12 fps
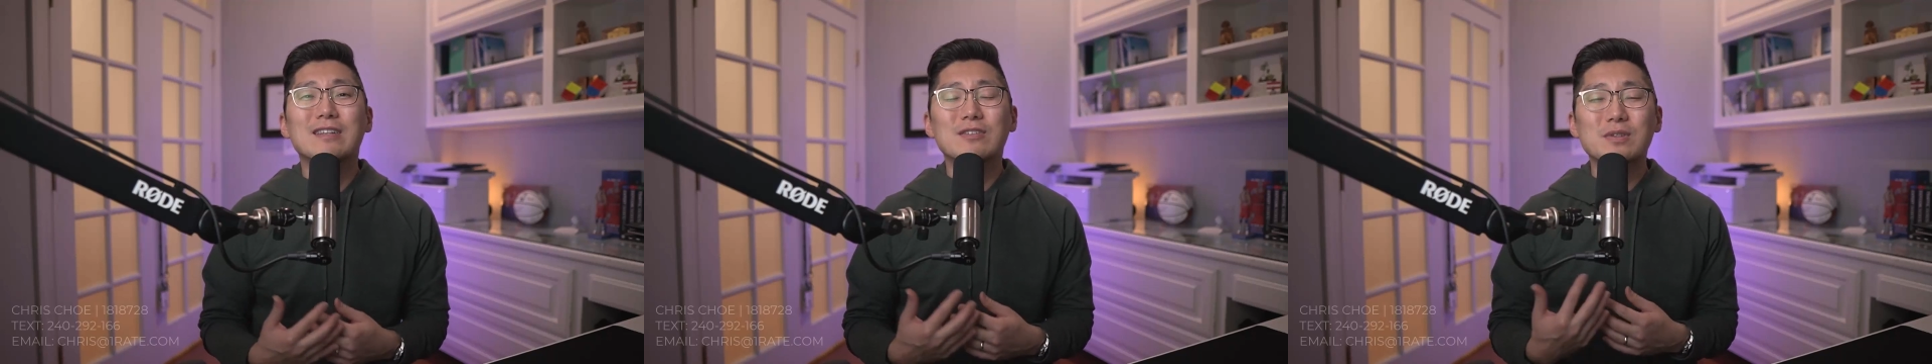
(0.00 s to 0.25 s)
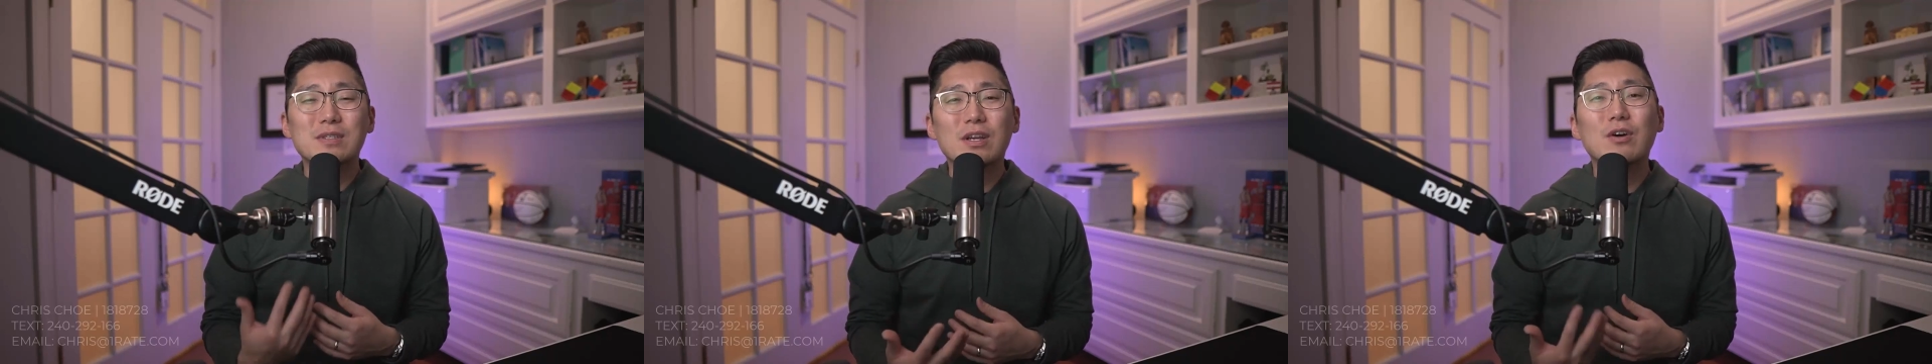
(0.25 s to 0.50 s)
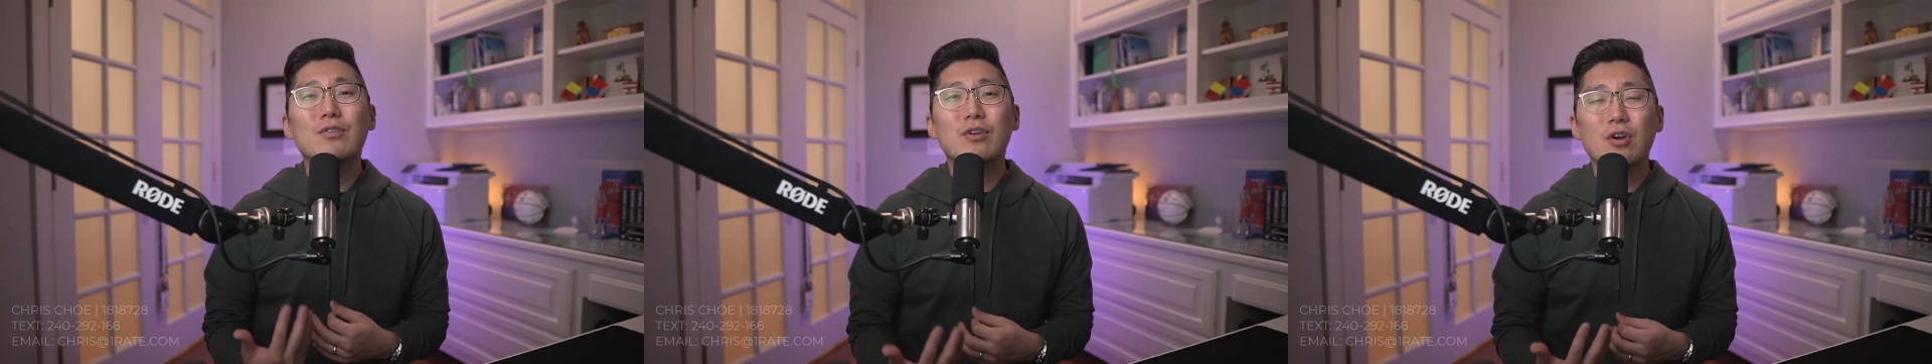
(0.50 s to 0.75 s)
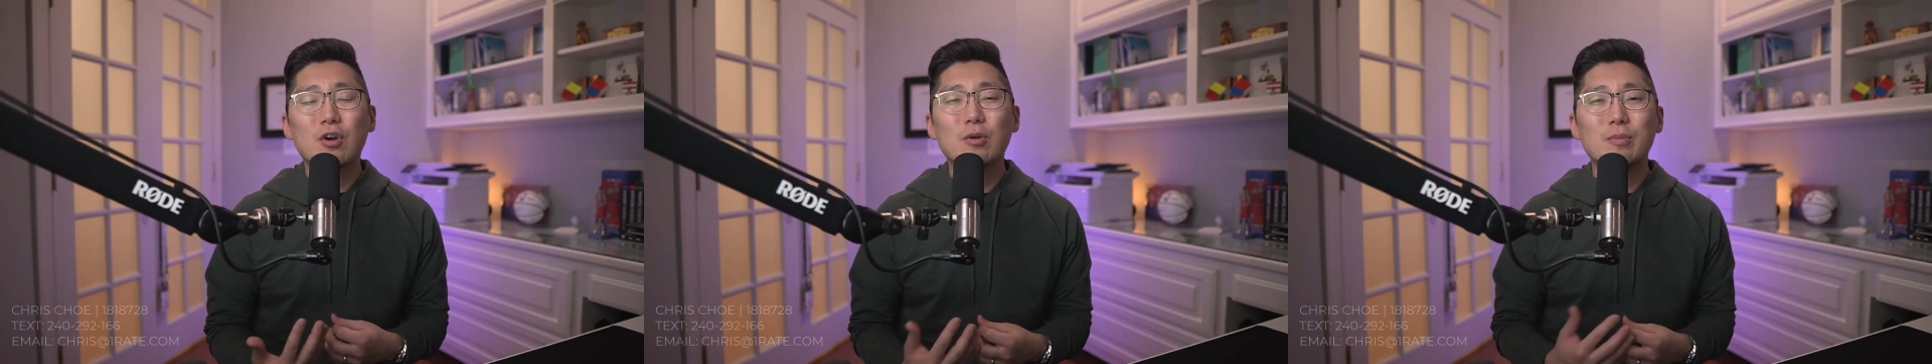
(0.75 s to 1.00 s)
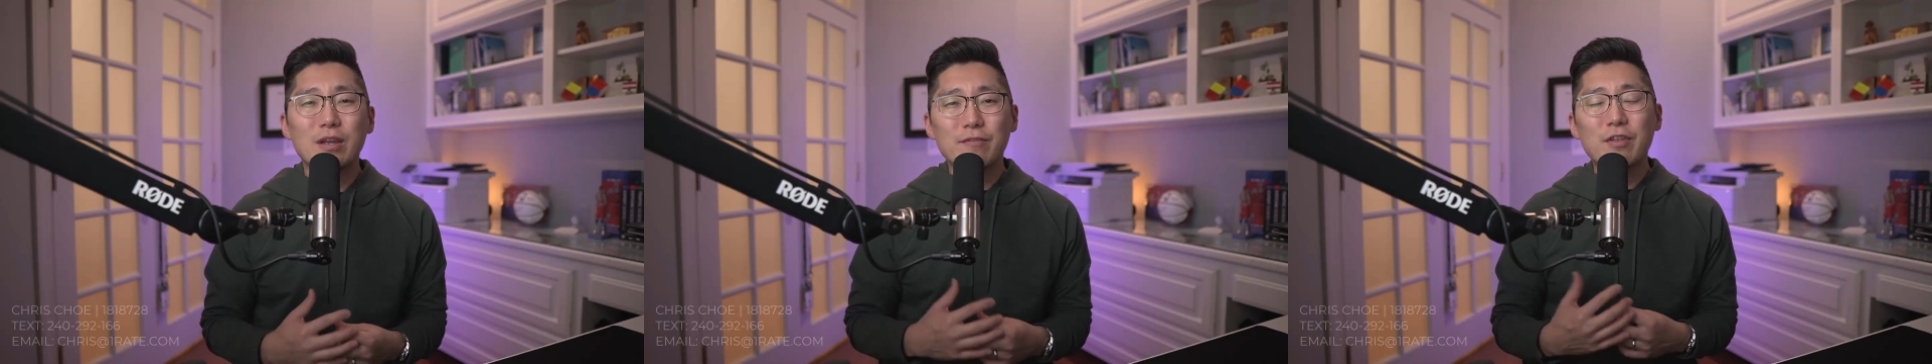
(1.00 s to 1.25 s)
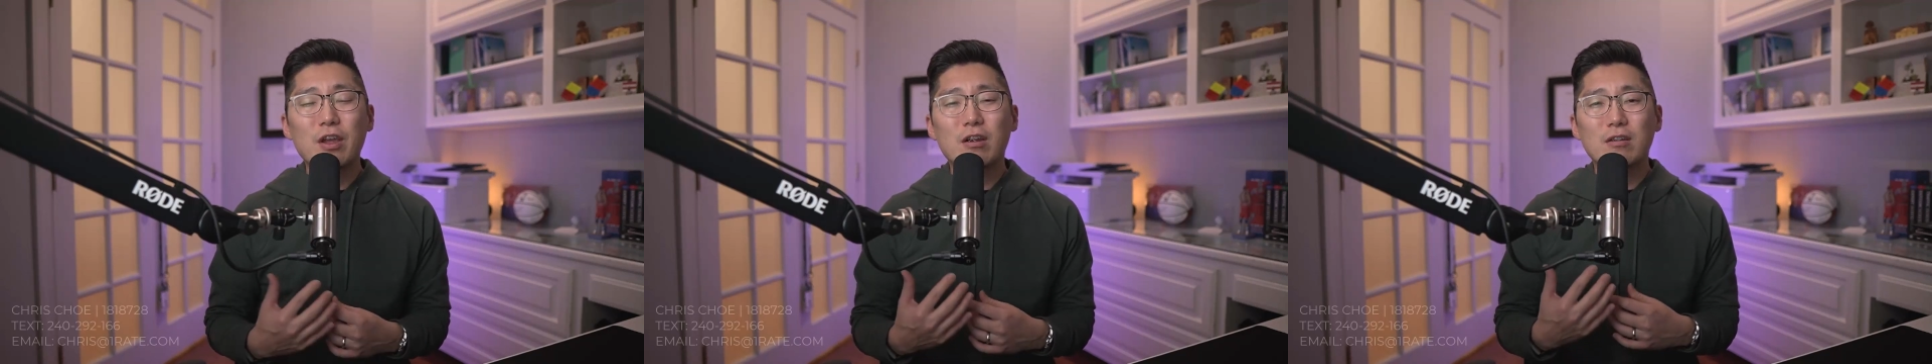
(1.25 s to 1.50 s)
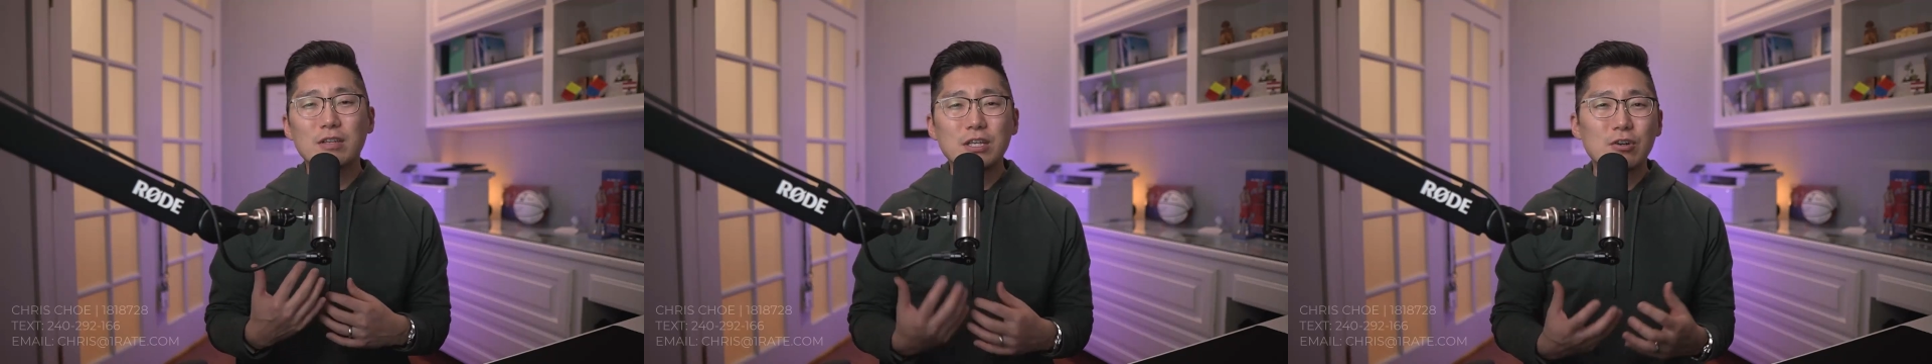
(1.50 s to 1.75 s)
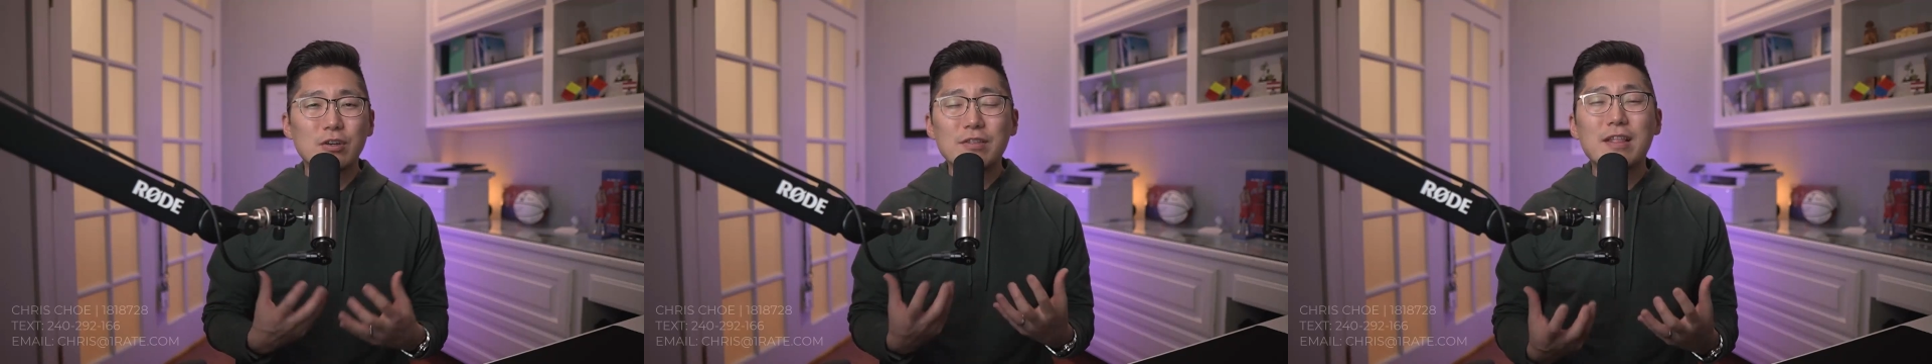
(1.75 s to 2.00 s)
to sell their home if they are, you
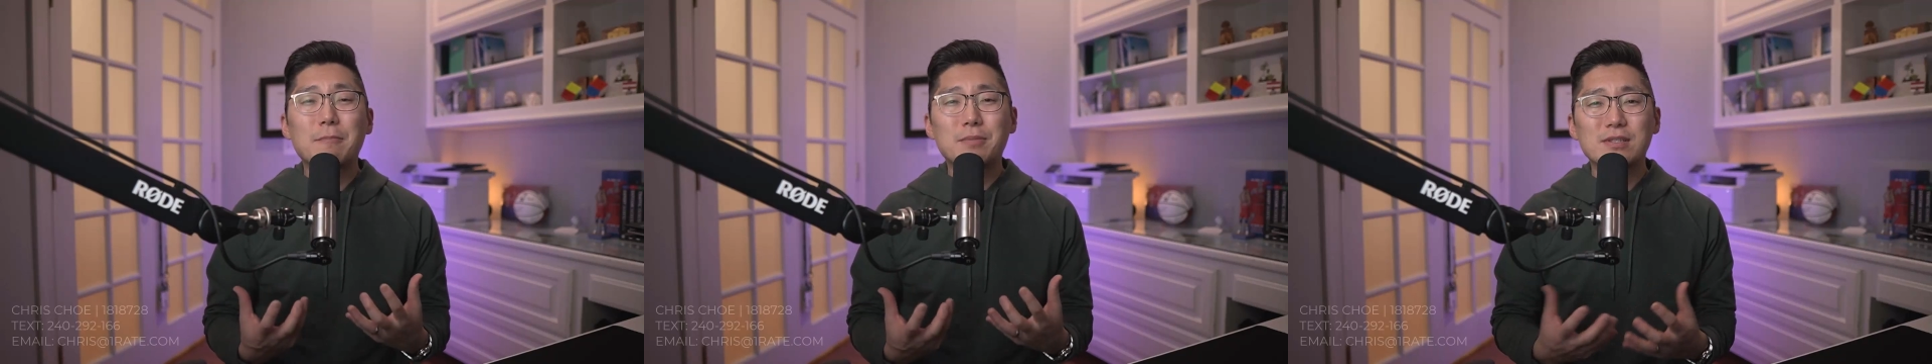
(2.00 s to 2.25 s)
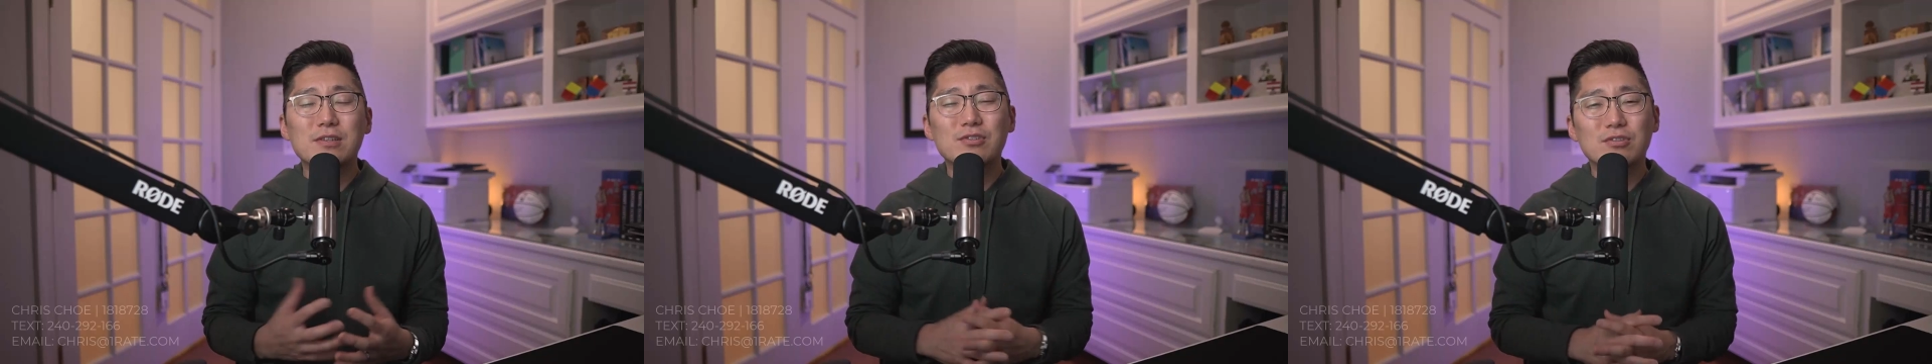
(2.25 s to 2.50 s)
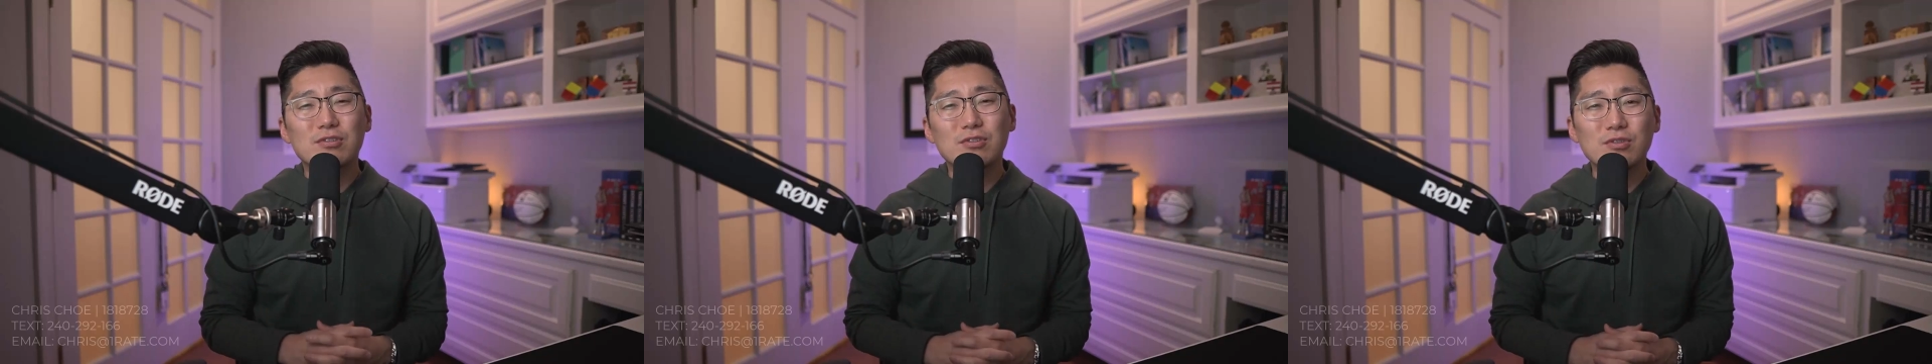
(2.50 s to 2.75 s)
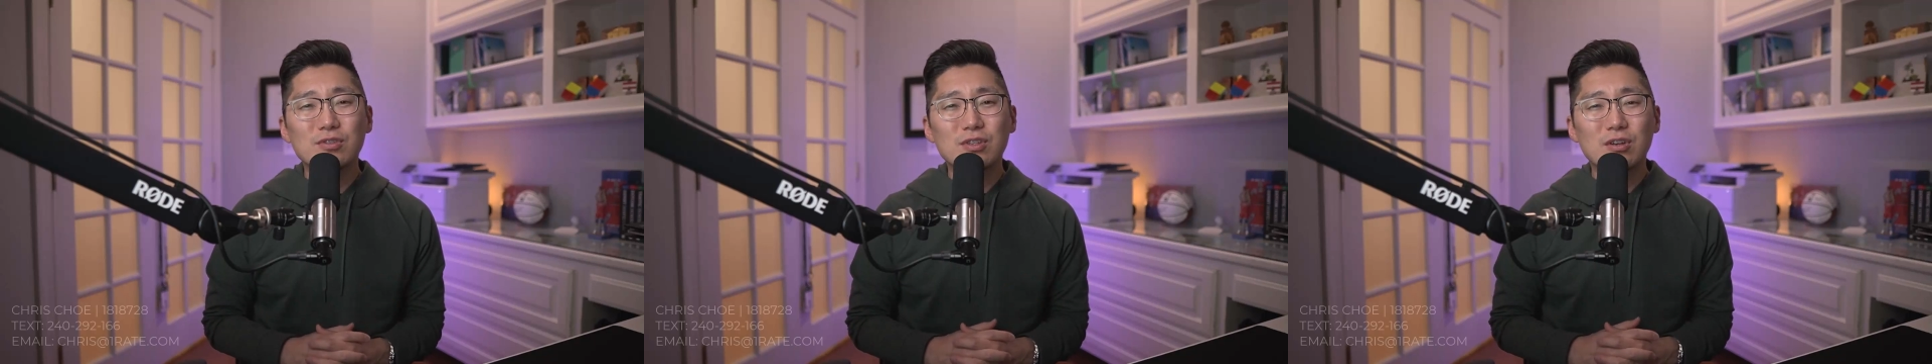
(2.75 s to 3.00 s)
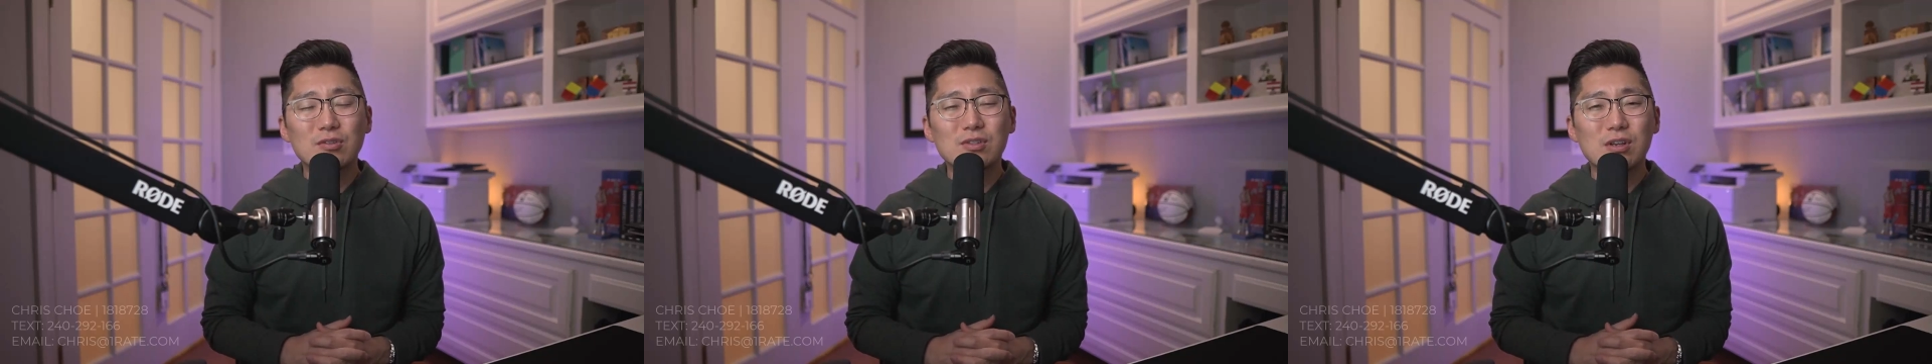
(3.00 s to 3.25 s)
know, in that position to do so.